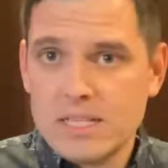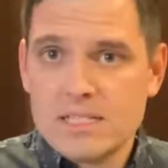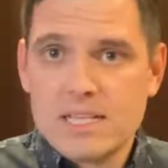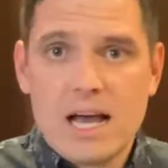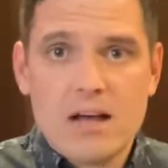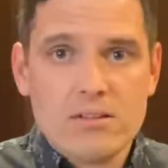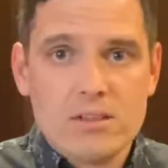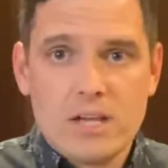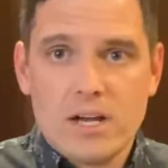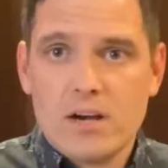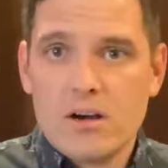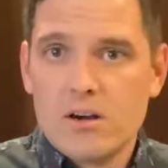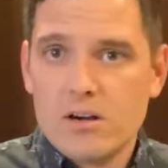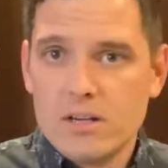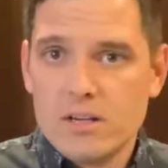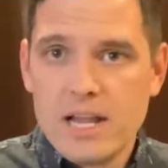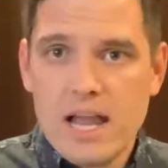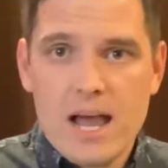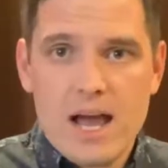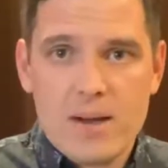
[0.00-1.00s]
that's out there,
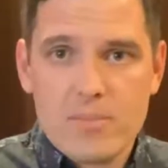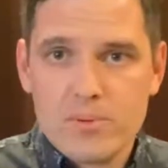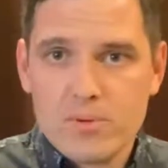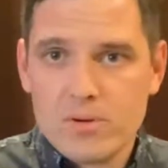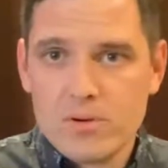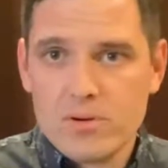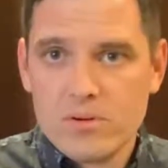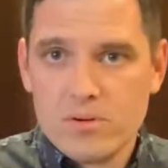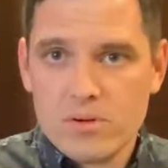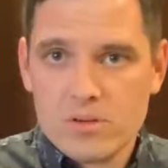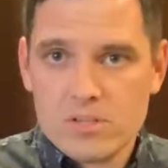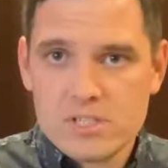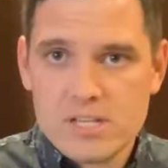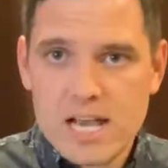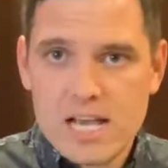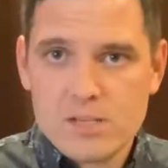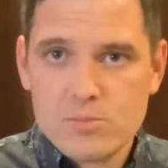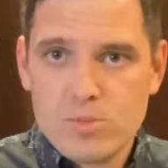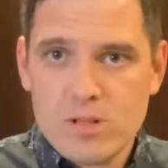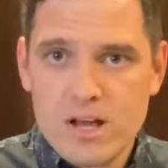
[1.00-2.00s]
an app or, or a
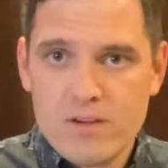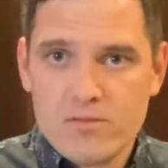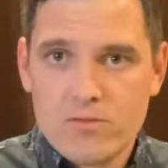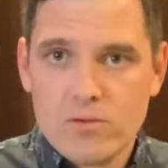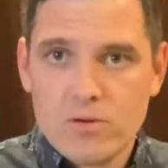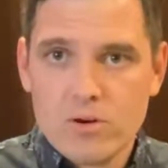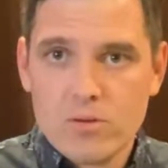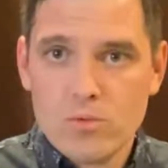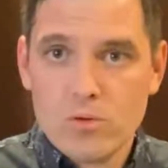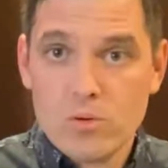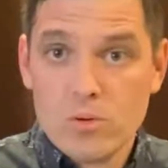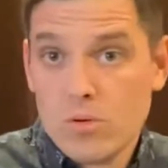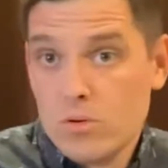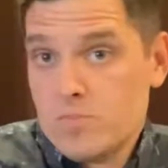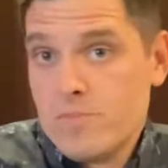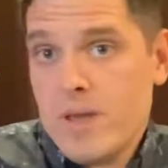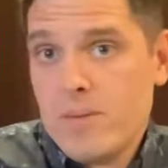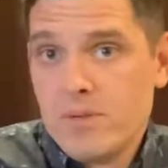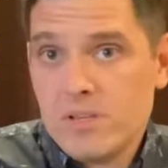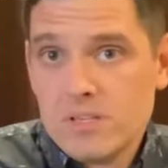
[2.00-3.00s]
SaaS platform, or, or
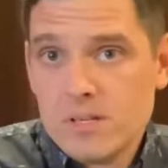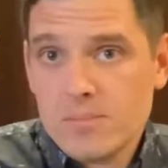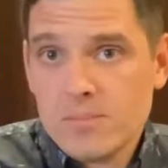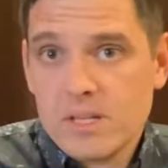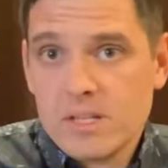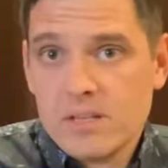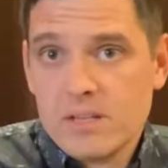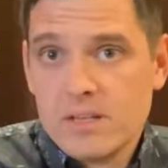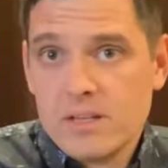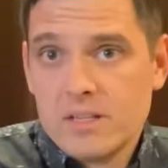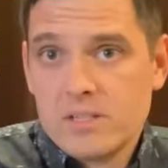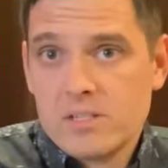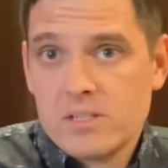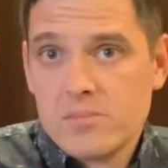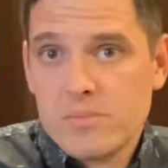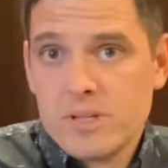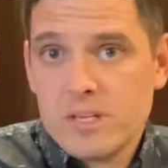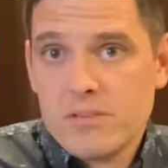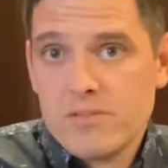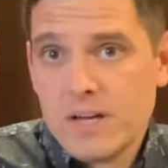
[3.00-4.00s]
maybe something that needs
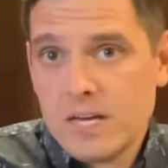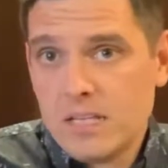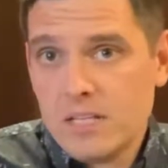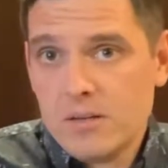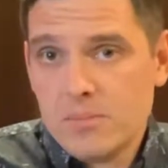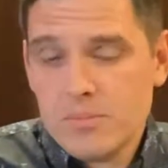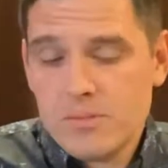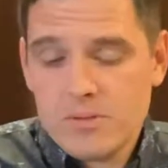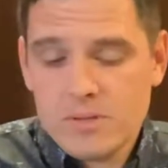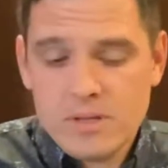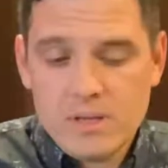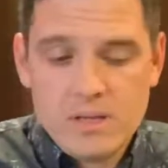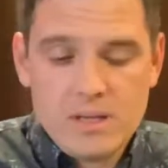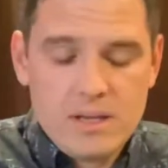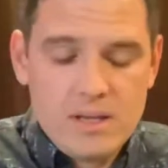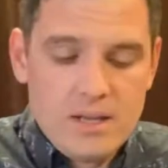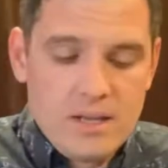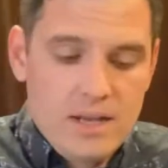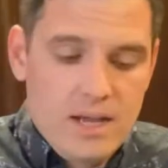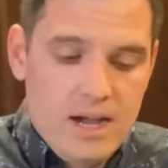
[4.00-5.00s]
to be developed.
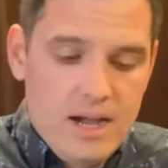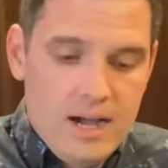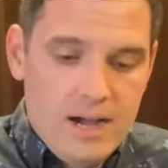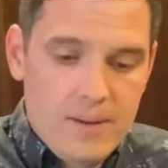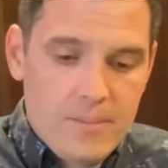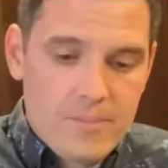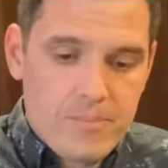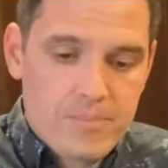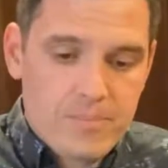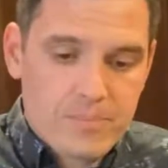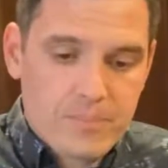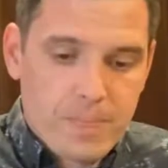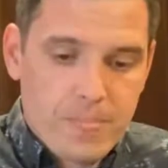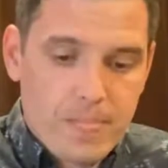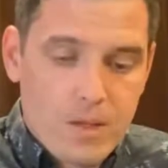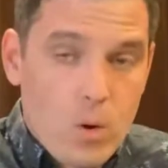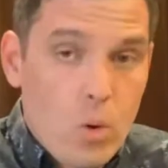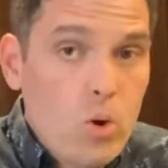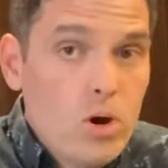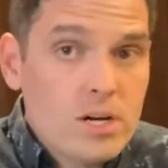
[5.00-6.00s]
Um,
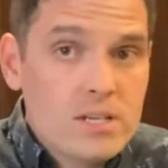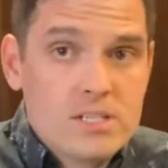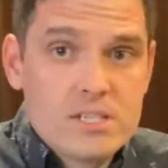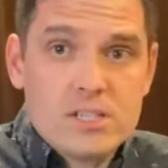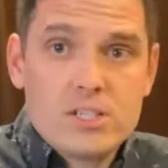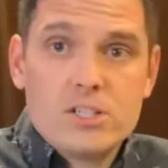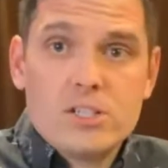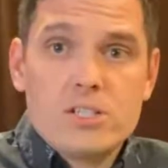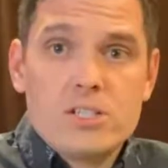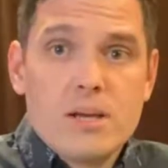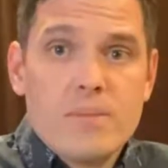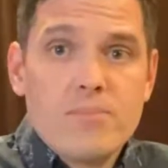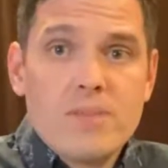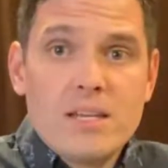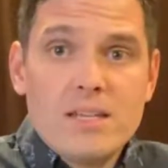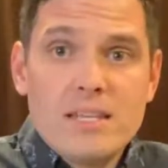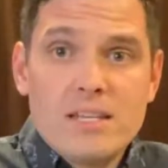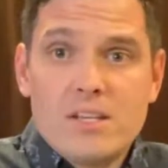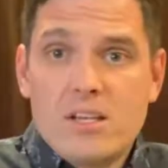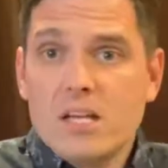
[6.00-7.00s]
or is it just
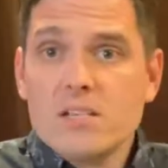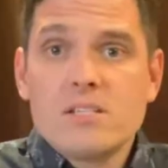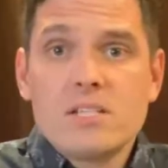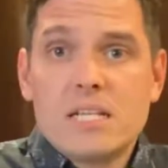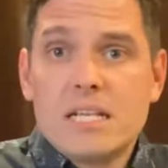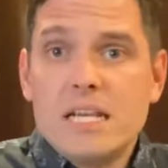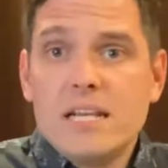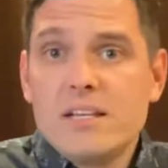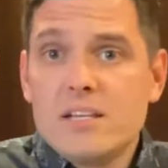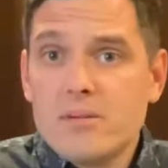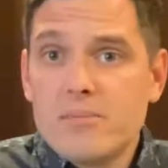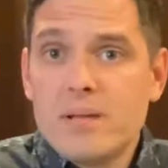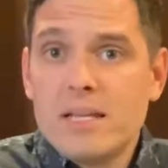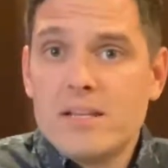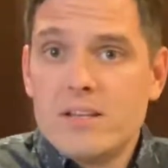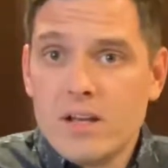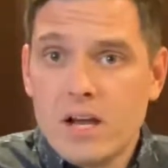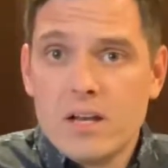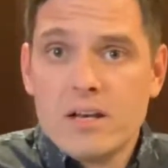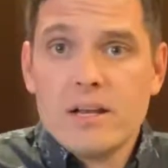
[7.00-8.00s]
something that doesn't need to be
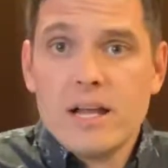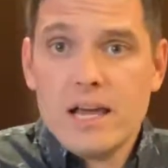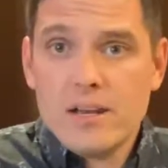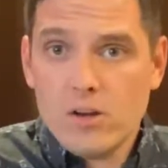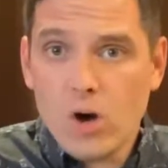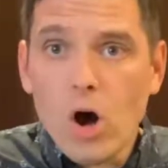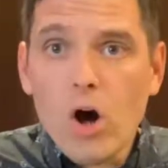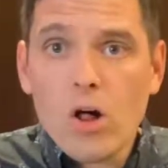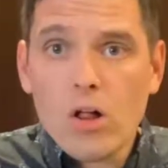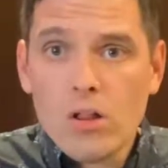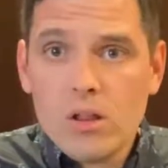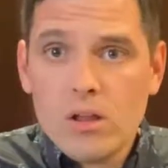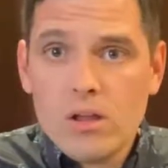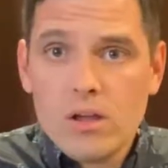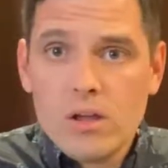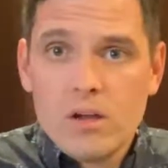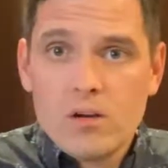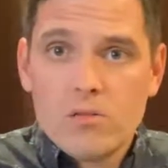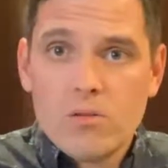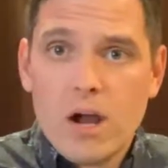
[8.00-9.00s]
done at all,
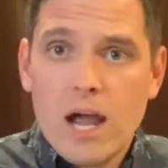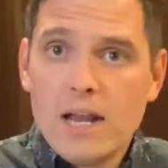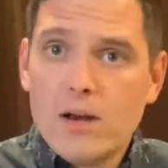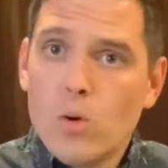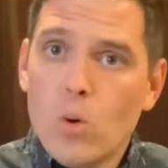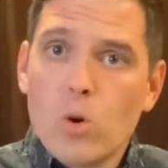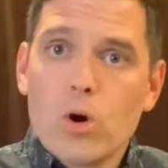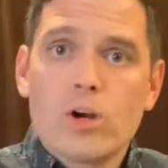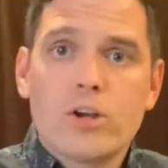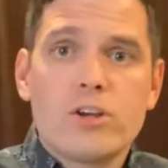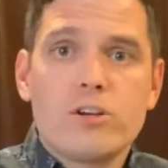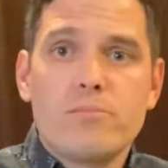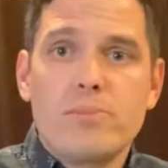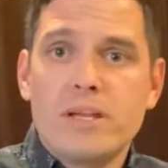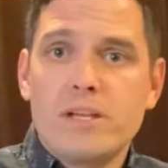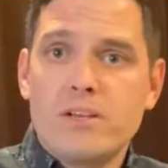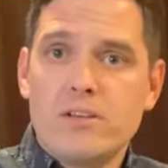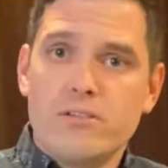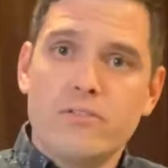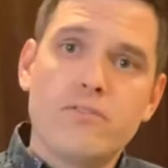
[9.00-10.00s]
right? Or could
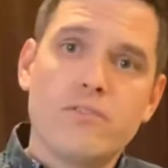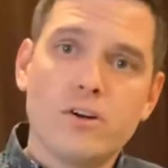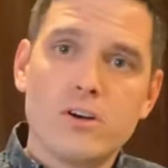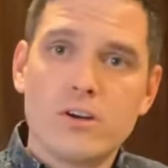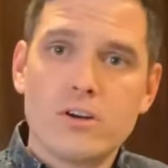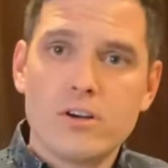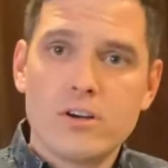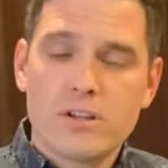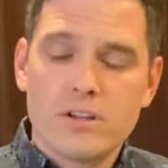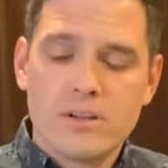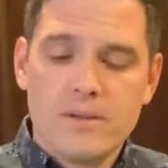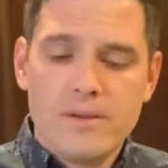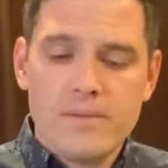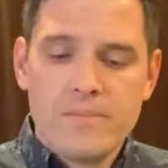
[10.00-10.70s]
be deferred.